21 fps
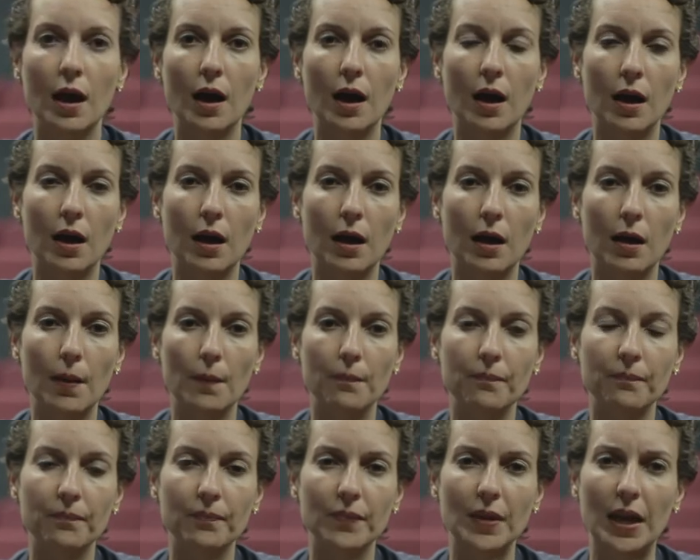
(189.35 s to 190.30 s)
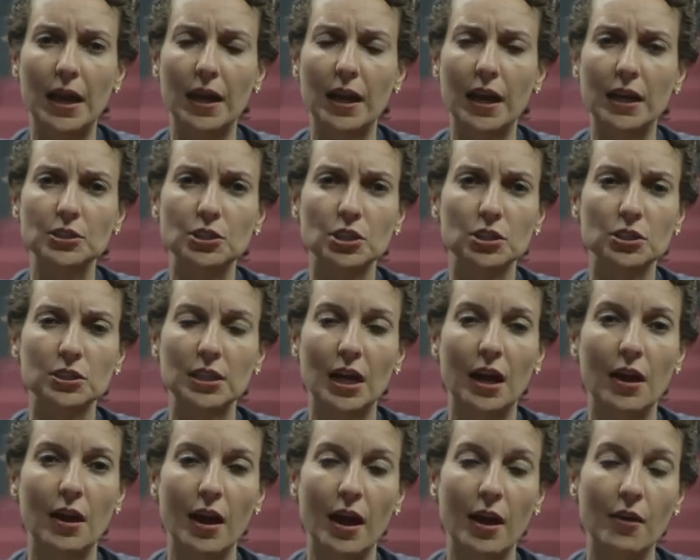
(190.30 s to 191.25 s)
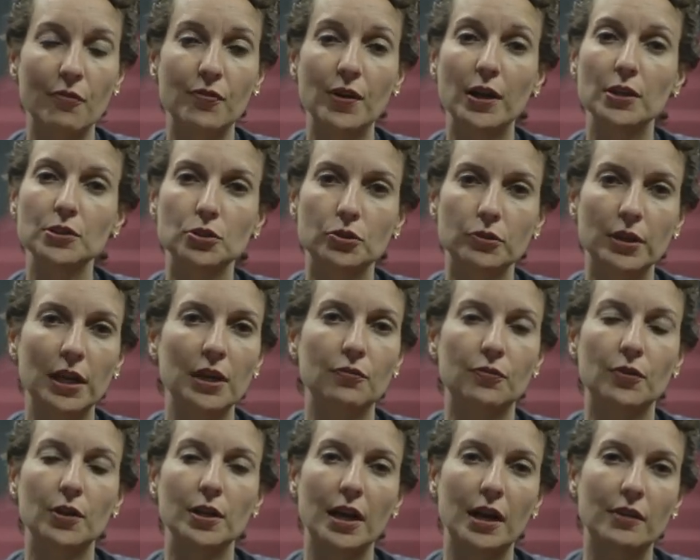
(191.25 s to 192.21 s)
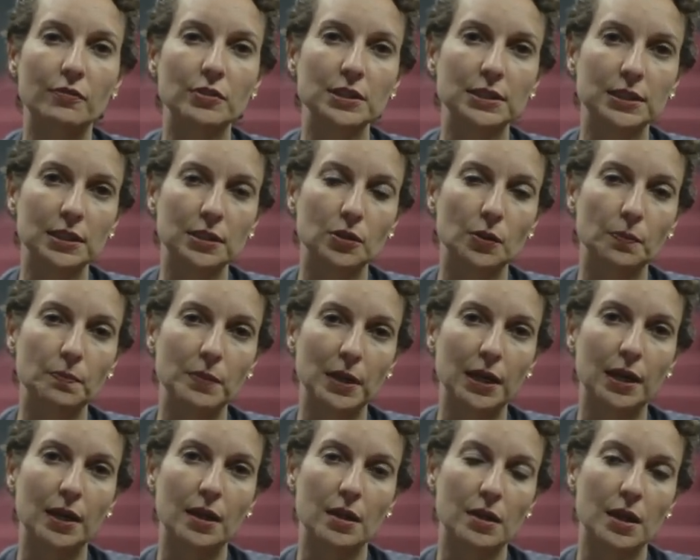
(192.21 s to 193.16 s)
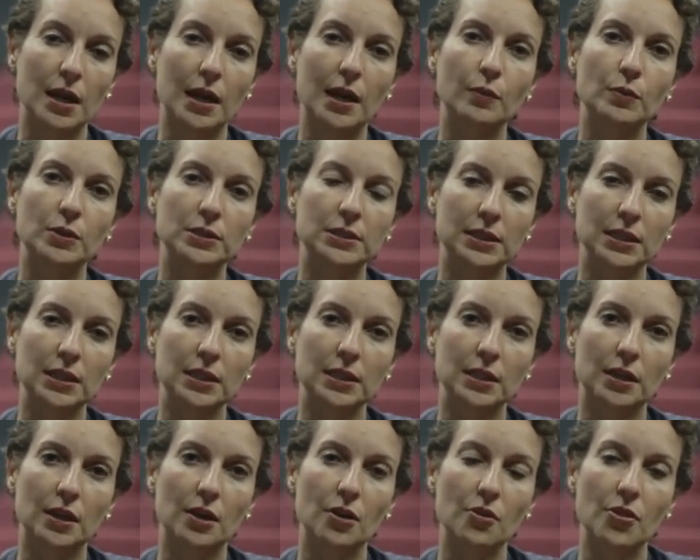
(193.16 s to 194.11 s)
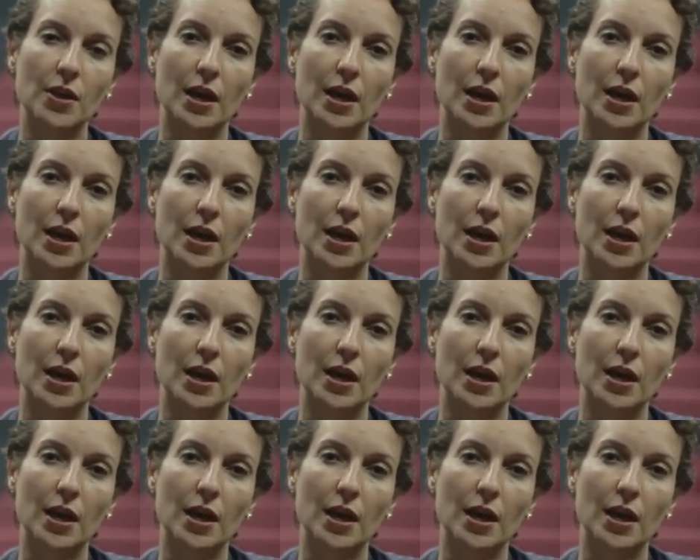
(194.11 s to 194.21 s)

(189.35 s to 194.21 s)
Um, and I just, I, I, felt grateful every single minute that I was here,